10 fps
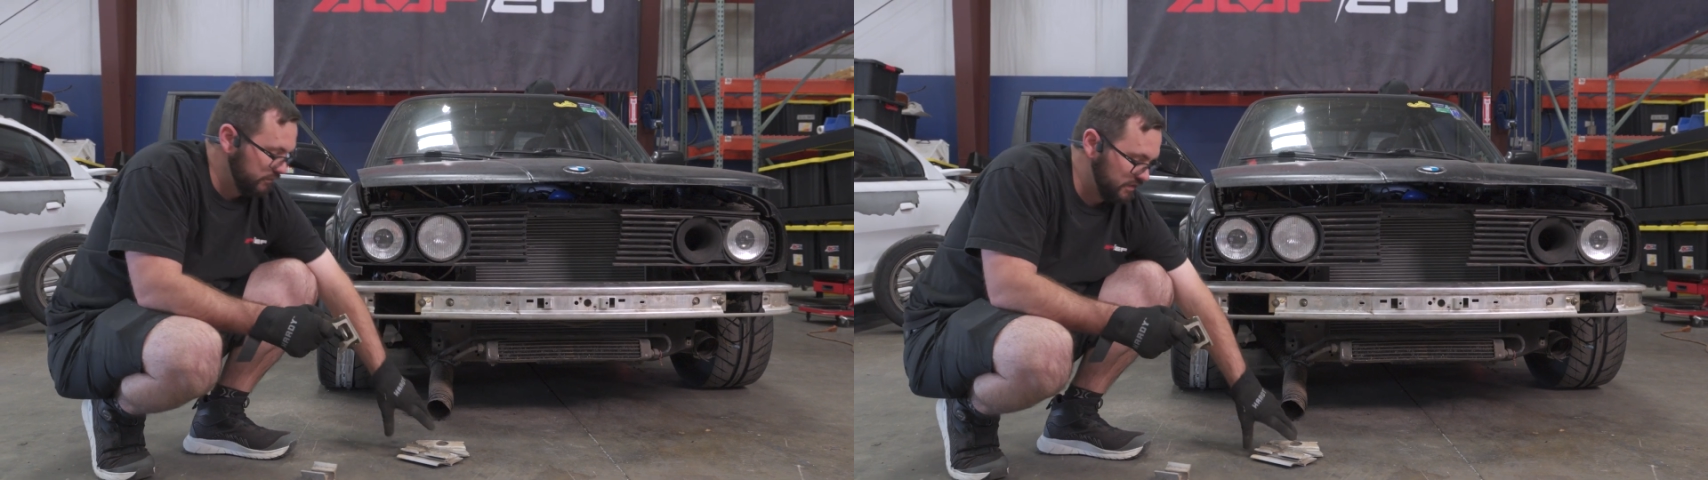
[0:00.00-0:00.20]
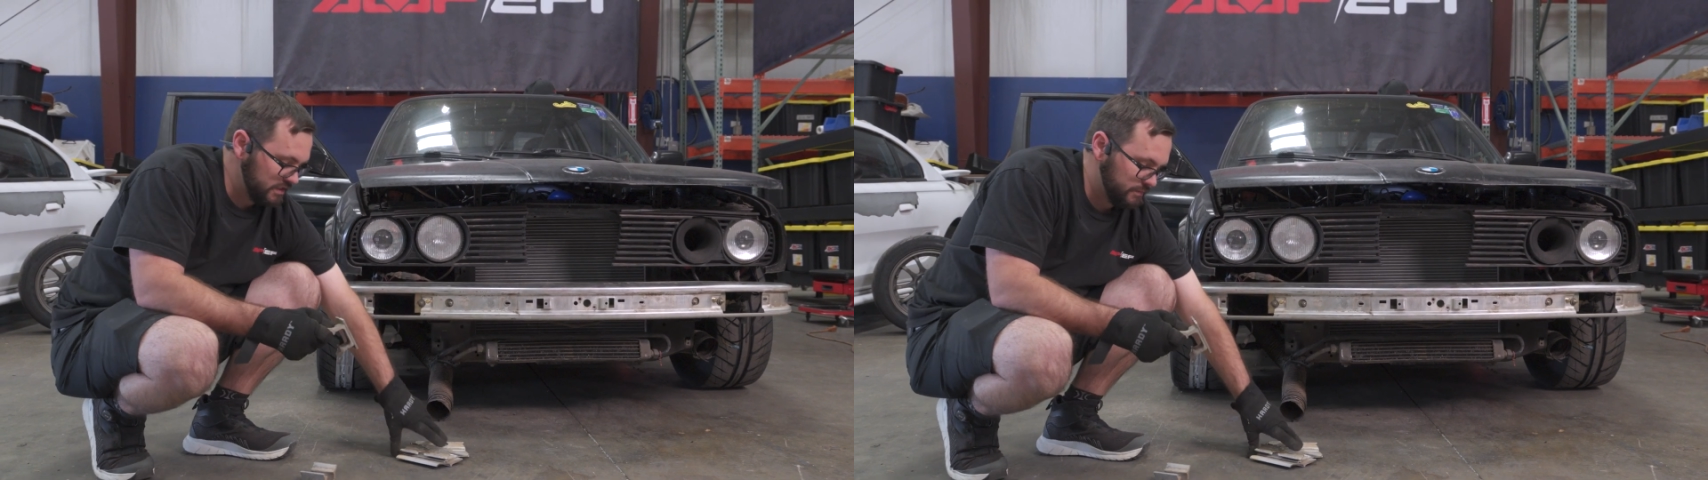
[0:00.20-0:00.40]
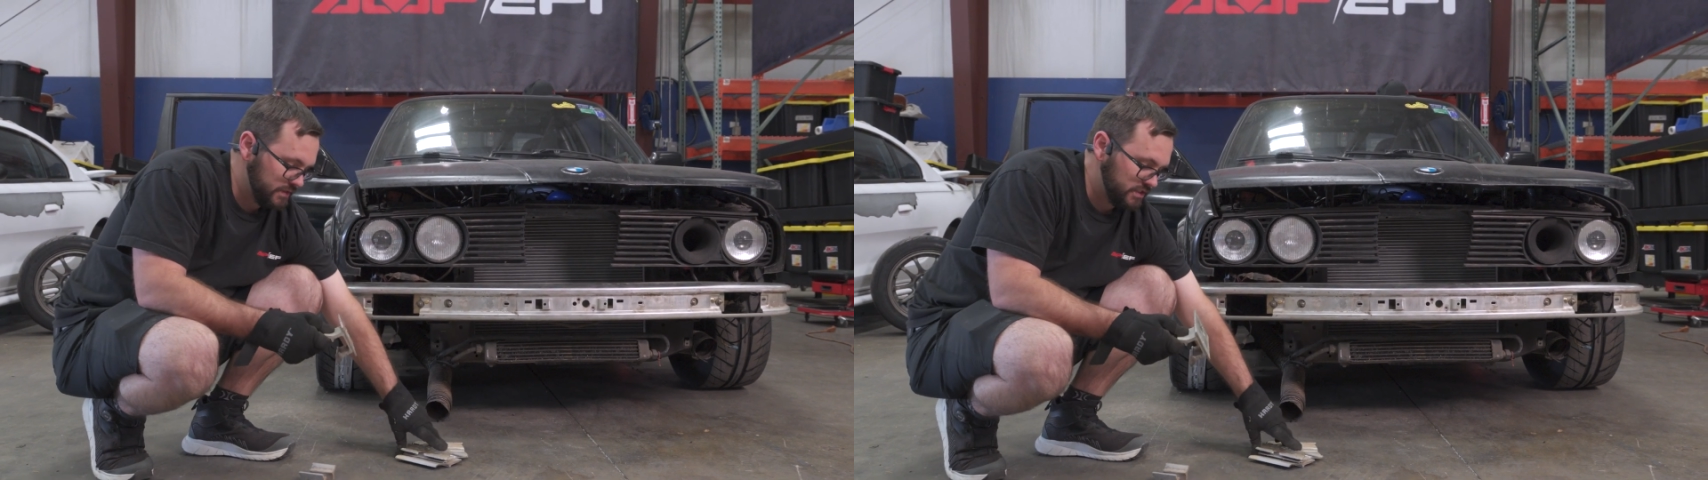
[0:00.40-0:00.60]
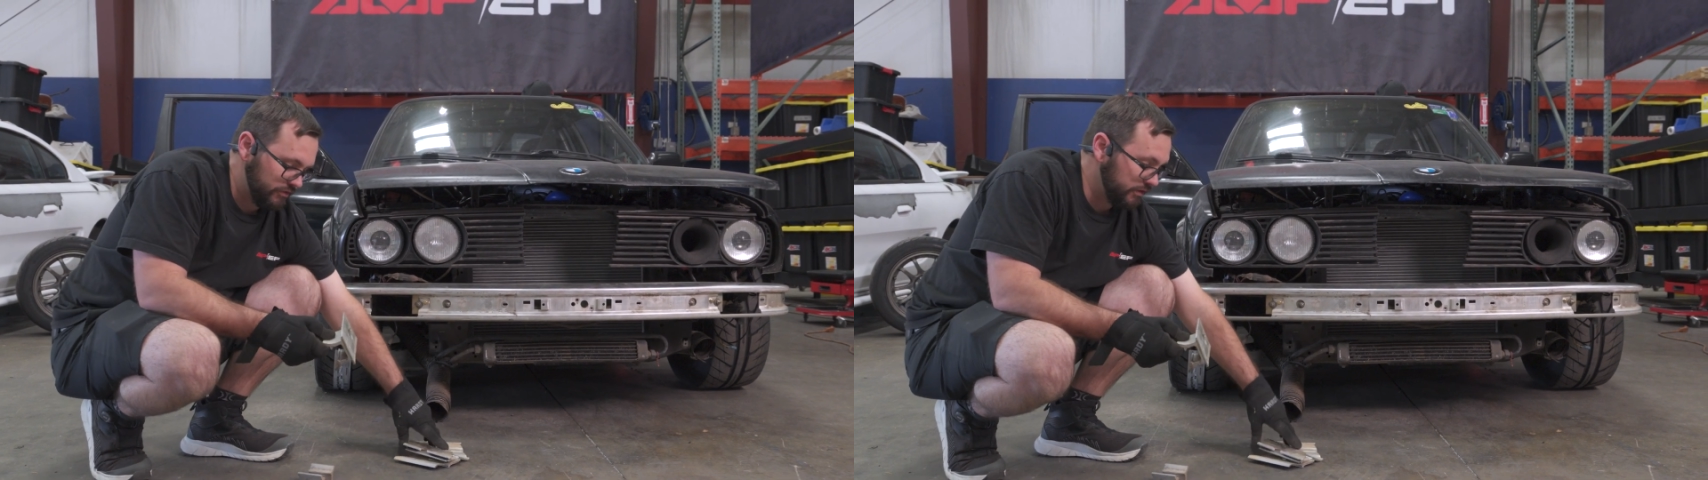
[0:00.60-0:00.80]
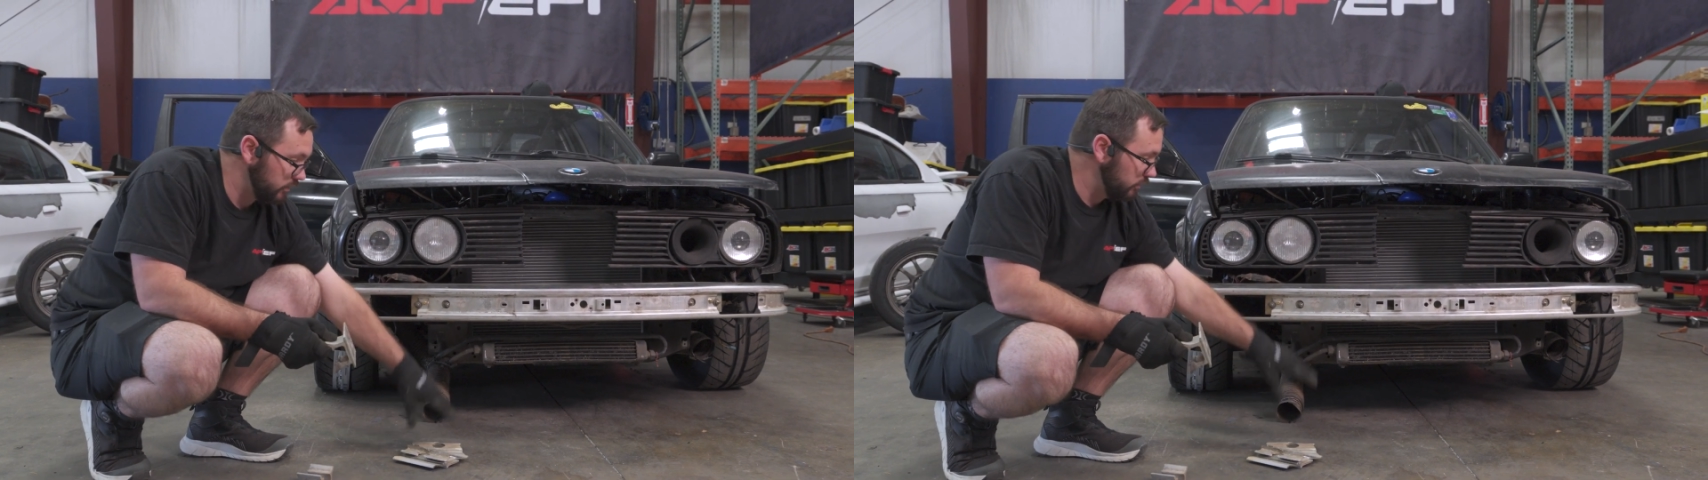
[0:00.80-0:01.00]
of this
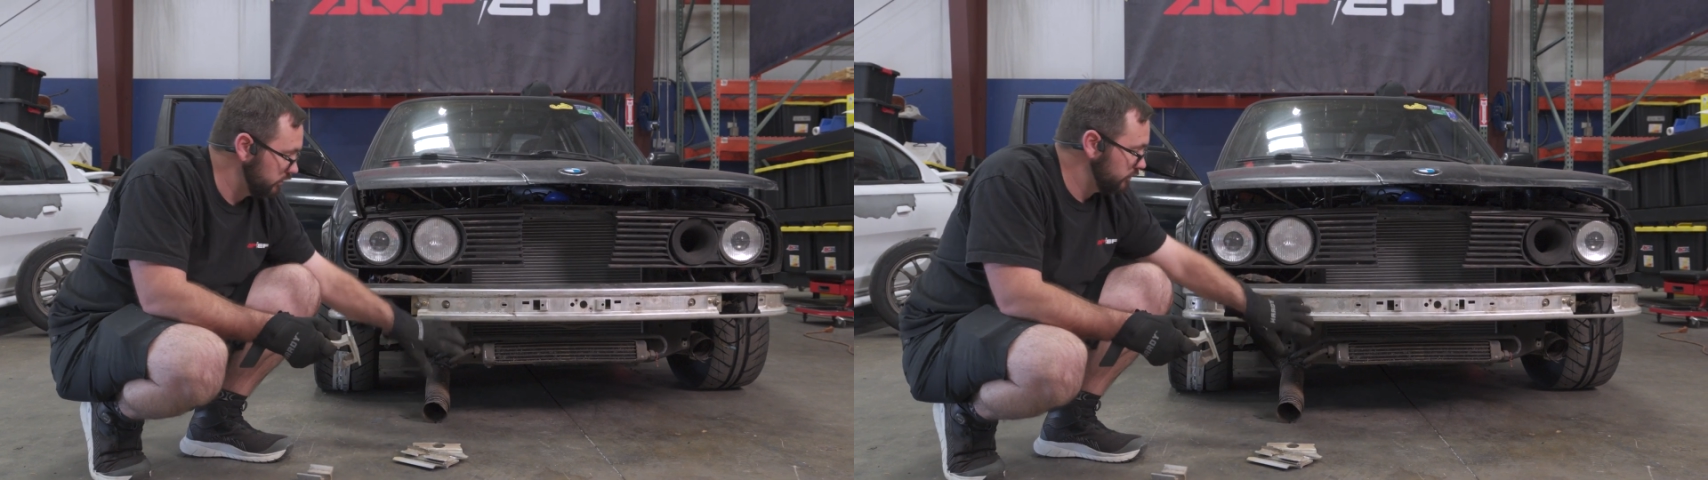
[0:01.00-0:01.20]
material.